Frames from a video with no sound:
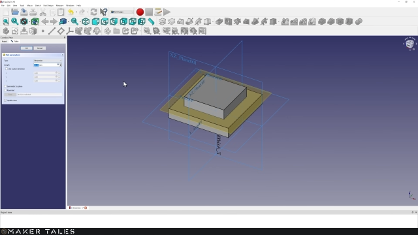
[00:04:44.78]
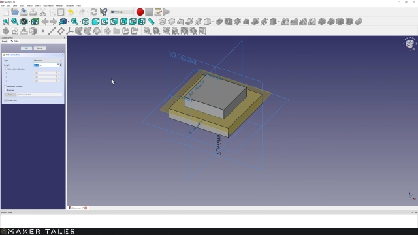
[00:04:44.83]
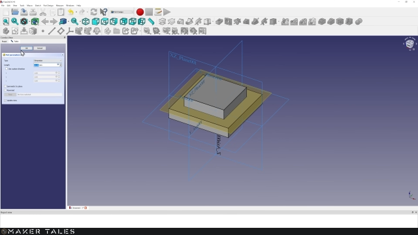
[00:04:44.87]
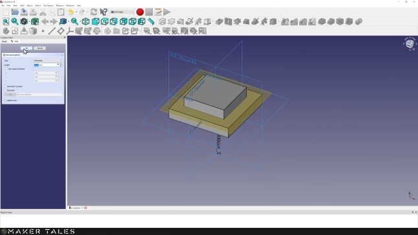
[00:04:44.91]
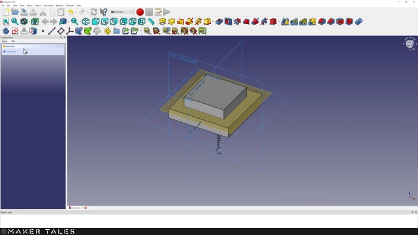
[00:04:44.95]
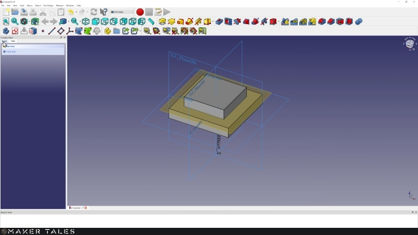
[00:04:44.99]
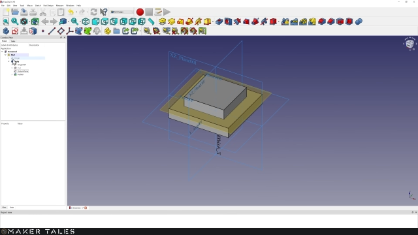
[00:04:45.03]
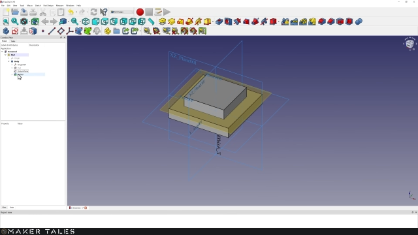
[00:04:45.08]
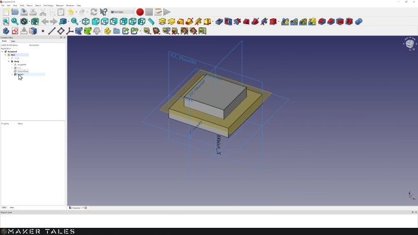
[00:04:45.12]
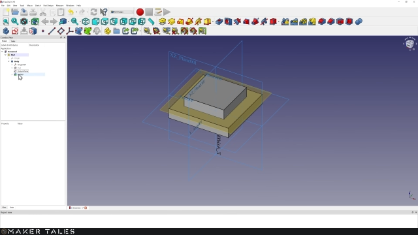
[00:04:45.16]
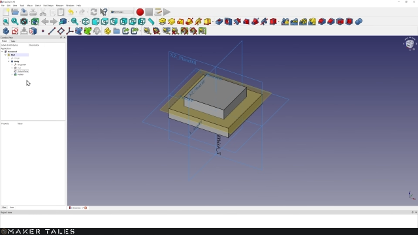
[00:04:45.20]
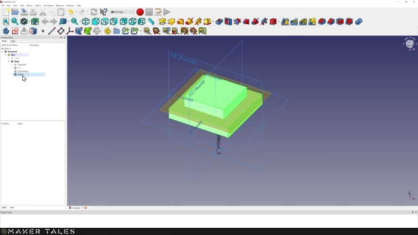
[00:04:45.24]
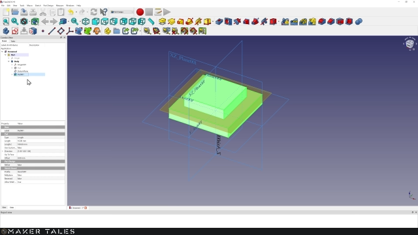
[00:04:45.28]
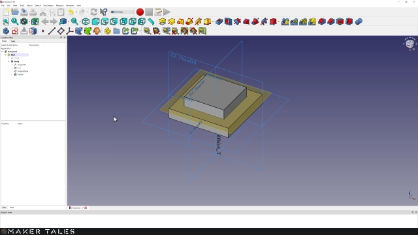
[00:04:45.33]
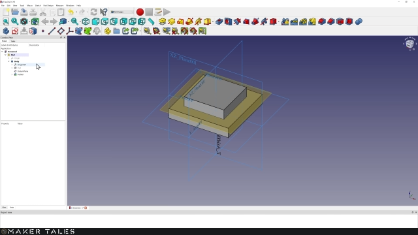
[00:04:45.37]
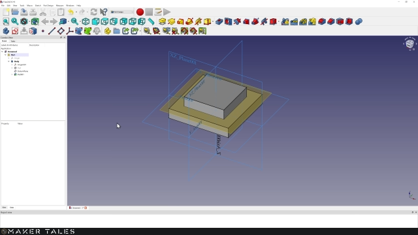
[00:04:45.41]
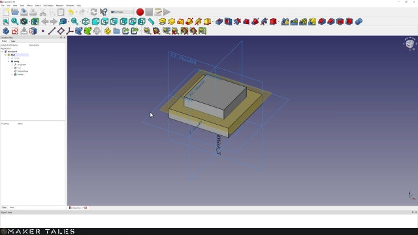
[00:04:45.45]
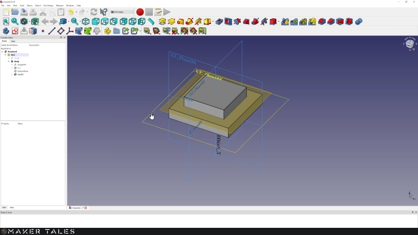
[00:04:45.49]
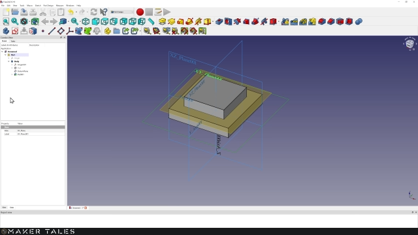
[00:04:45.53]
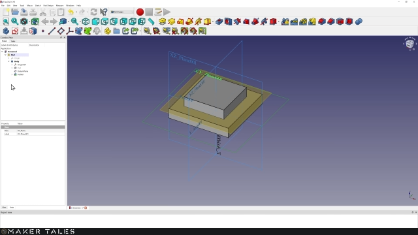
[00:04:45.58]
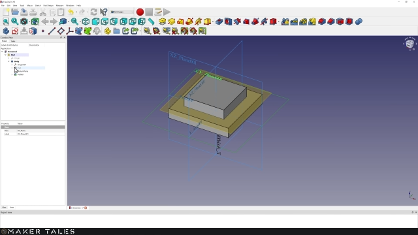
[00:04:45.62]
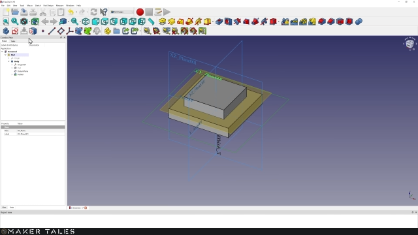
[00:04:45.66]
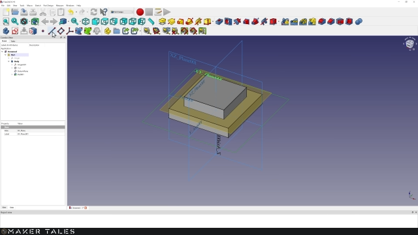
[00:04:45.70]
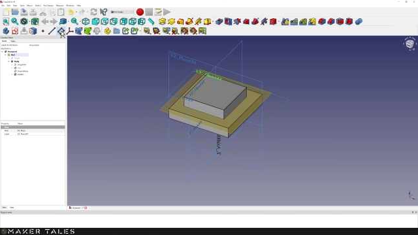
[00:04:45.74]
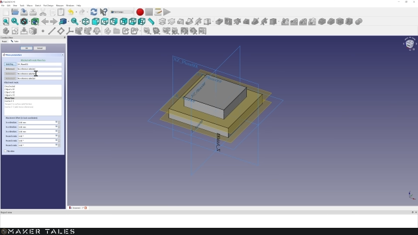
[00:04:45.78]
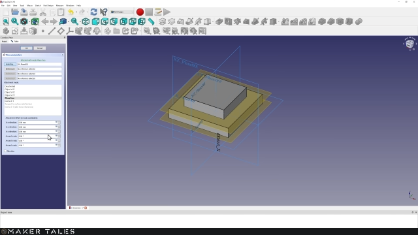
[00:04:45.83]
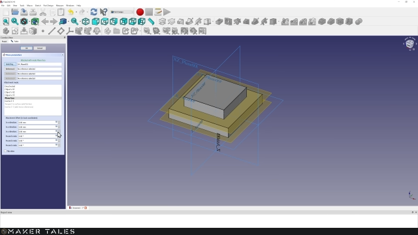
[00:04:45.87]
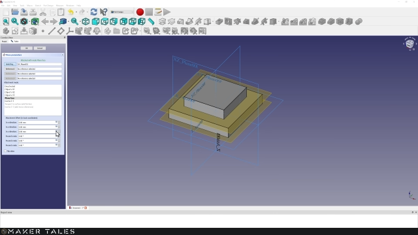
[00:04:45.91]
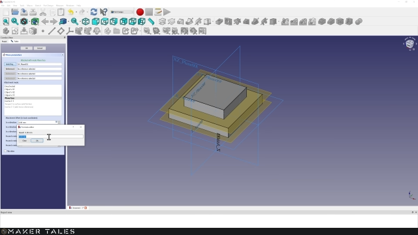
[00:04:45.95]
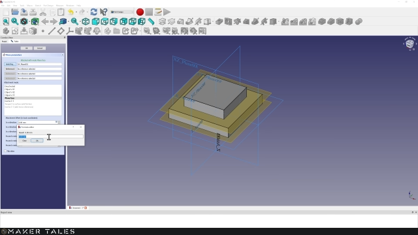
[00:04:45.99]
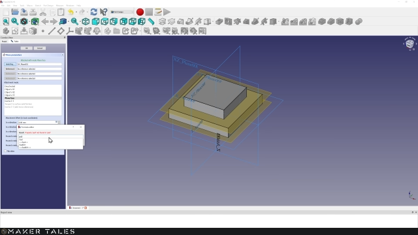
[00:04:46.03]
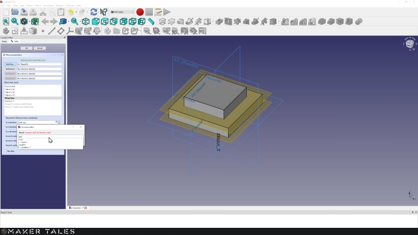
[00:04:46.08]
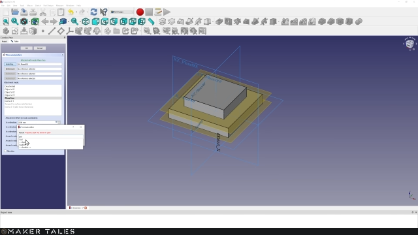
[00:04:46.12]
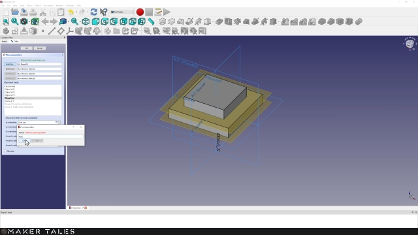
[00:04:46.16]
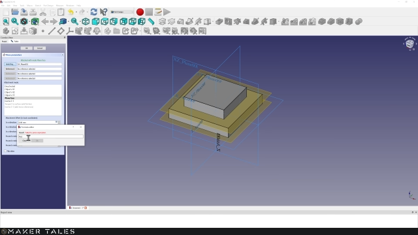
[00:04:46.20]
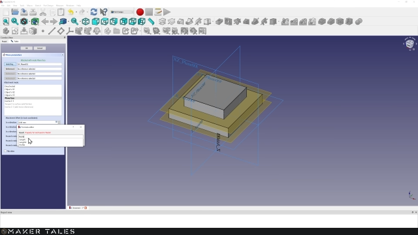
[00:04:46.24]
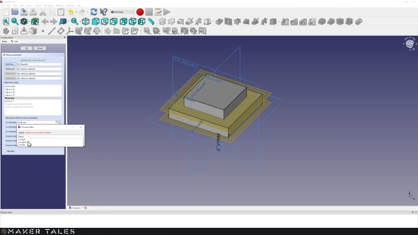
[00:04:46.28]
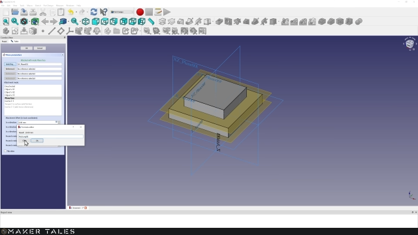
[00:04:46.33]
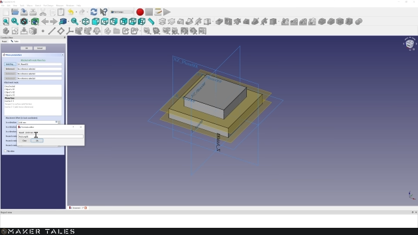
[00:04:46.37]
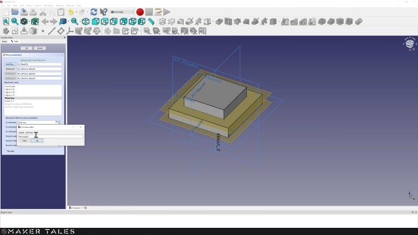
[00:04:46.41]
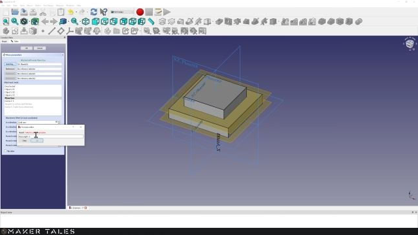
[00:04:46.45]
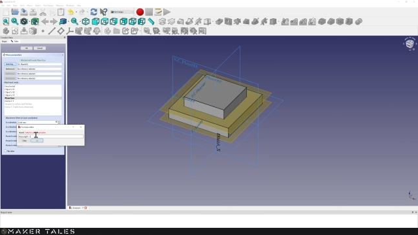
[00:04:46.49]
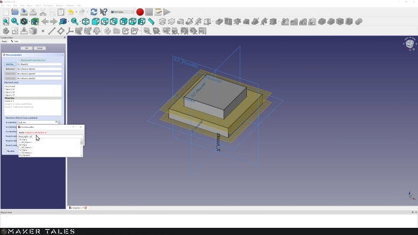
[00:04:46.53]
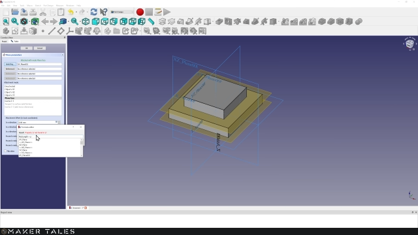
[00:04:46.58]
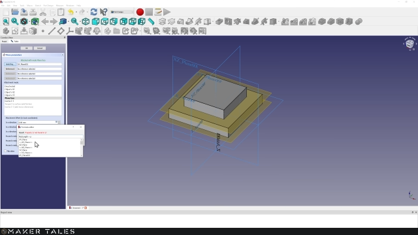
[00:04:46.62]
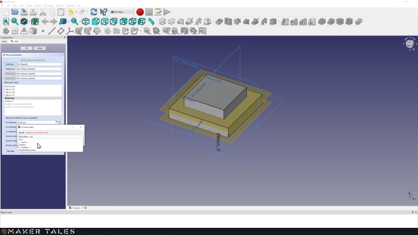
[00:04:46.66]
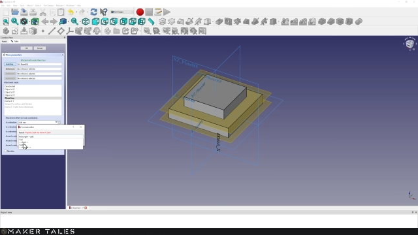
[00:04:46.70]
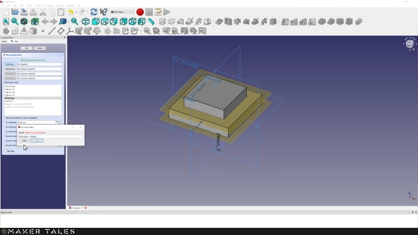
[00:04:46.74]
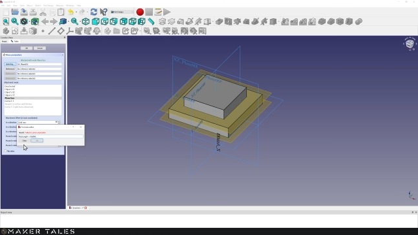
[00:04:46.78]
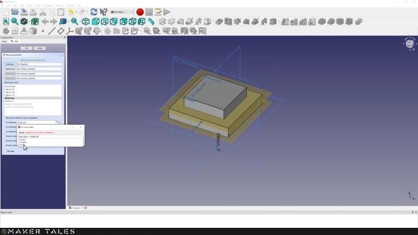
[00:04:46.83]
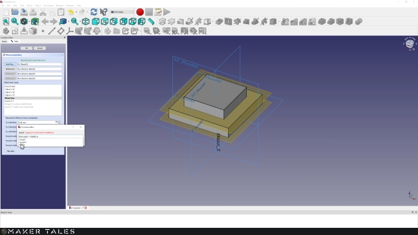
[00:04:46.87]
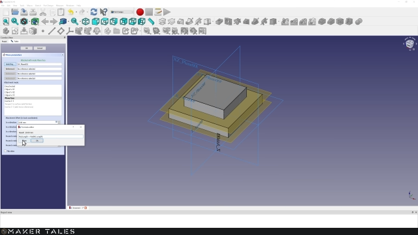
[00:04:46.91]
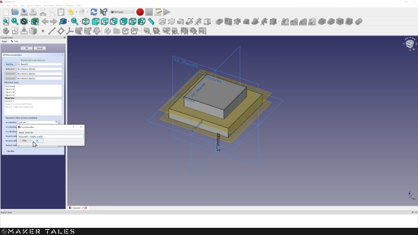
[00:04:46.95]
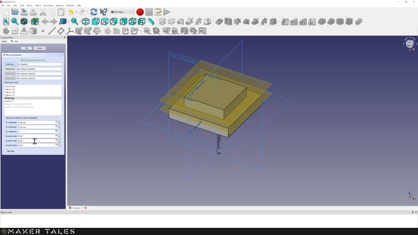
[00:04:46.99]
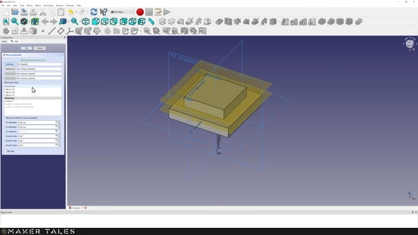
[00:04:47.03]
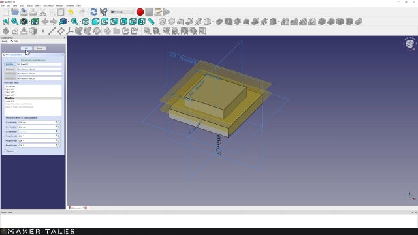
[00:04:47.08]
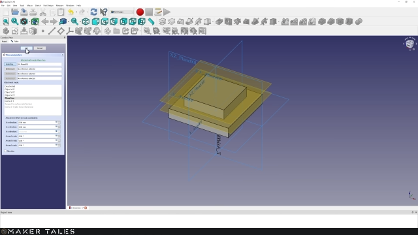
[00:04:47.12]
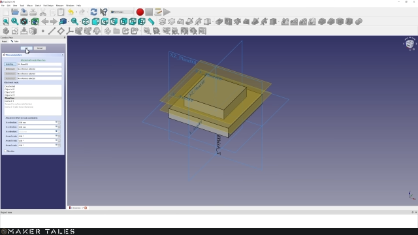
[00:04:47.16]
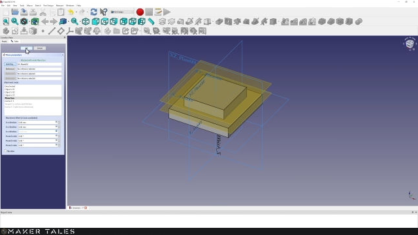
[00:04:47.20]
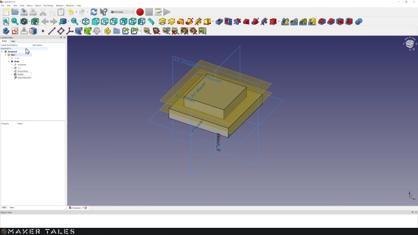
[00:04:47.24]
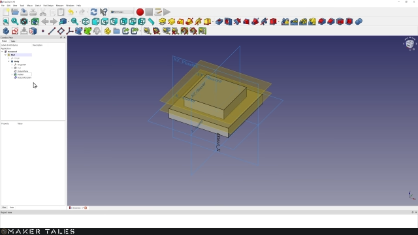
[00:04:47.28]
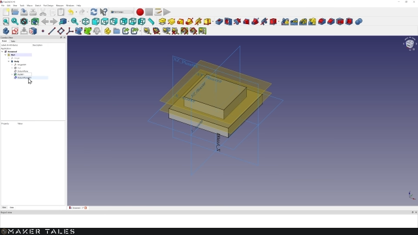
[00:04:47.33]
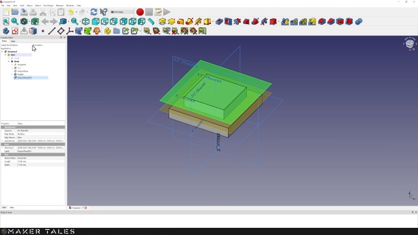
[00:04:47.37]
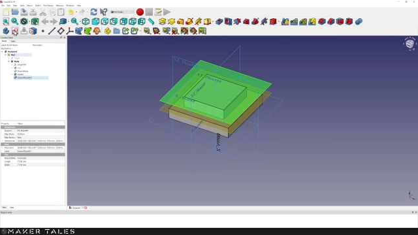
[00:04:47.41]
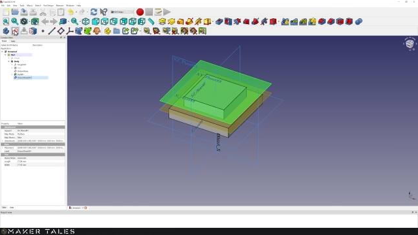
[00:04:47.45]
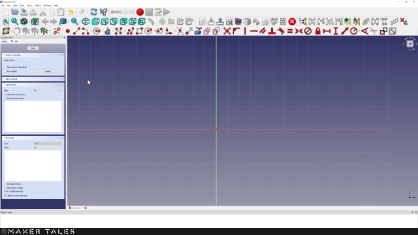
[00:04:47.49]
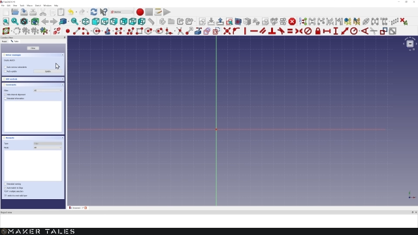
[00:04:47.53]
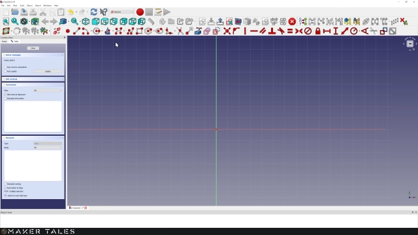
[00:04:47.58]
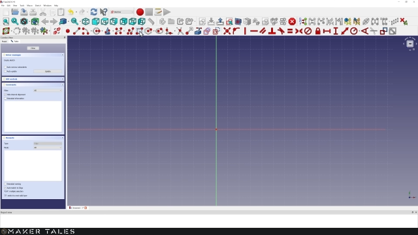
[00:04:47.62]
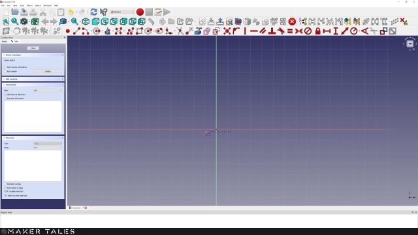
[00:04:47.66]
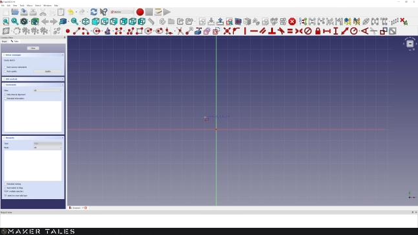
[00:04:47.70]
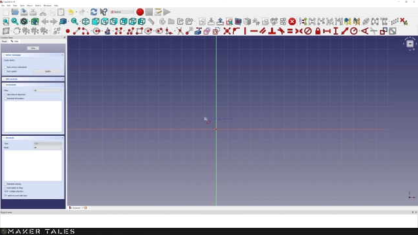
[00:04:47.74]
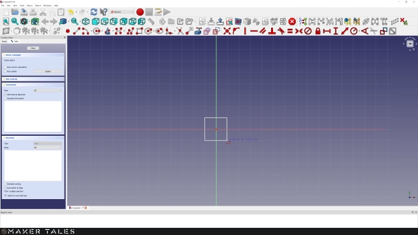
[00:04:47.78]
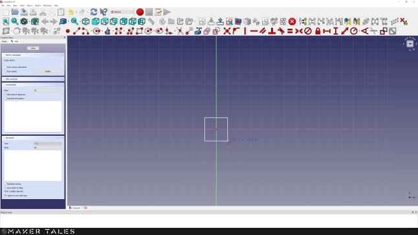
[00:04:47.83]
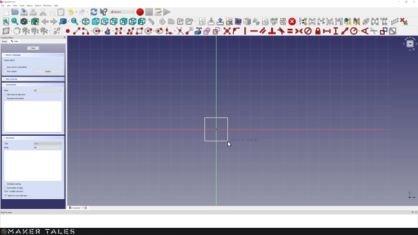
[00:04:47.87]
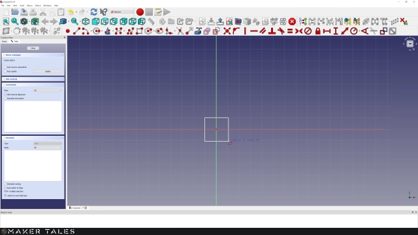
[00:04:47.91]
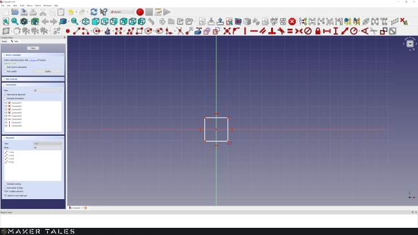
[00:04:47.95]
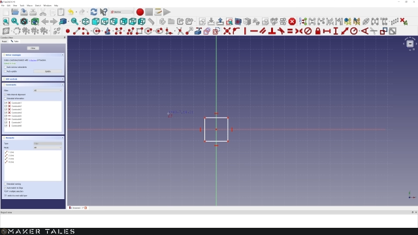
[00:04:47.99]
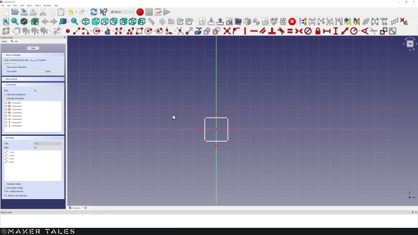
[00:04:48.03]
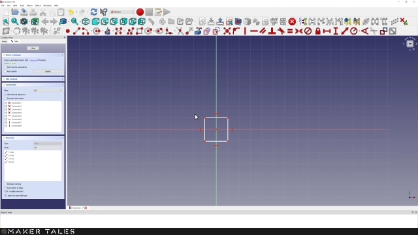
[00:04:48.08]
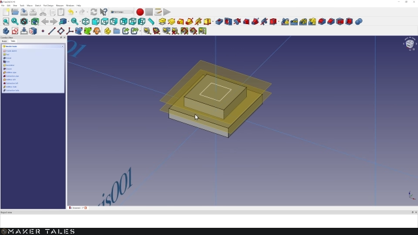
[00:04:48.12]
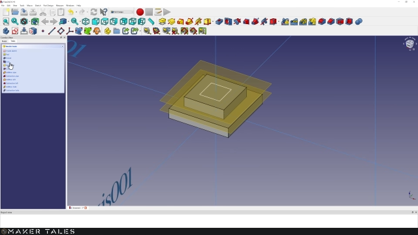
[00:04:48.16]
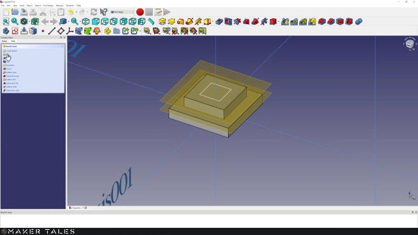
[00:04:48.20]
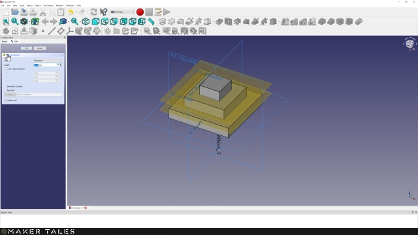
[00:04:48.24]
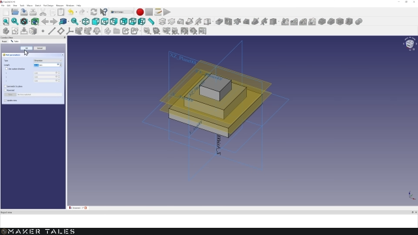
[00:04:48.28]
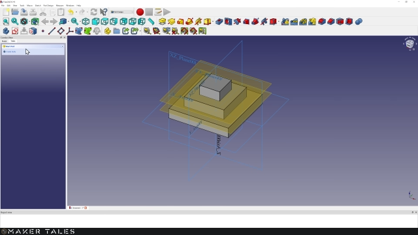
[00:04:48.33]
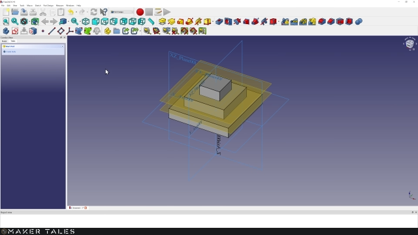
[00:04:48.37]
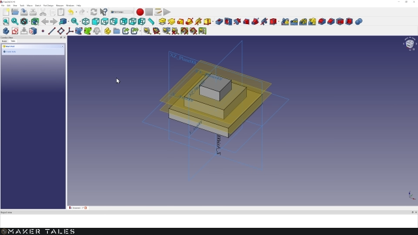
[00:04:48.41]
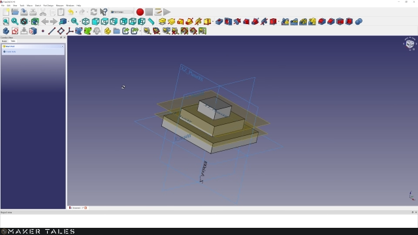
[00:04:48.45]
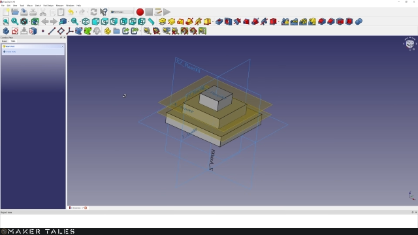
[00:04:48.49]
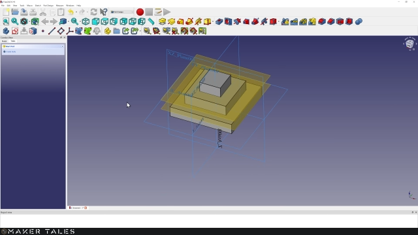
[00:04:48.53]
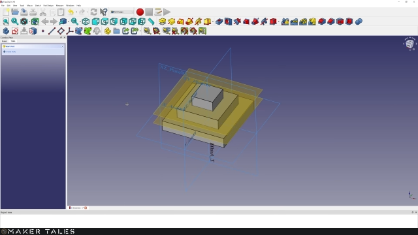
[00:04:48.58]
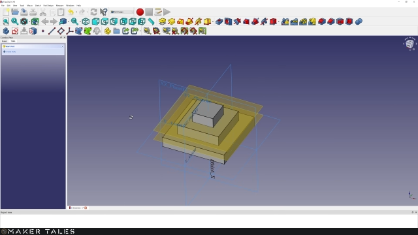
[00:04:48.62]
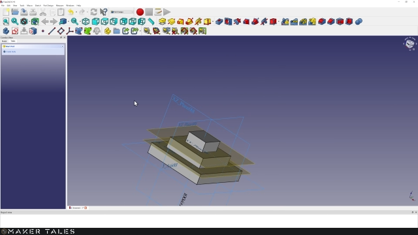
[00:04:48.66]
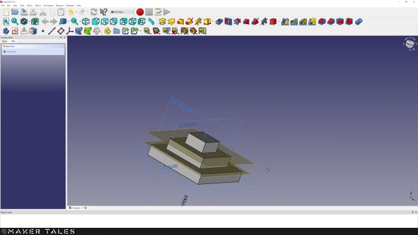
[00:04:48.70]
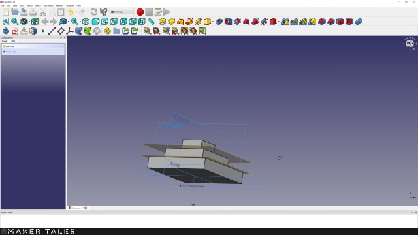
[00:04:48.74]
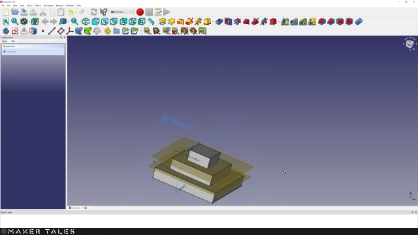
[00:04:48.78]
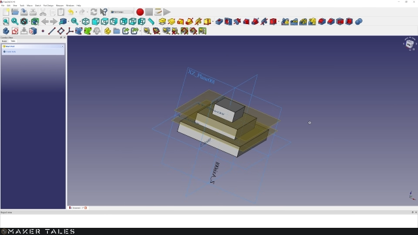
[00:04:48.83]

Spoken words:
Nobody's mouth can be seen.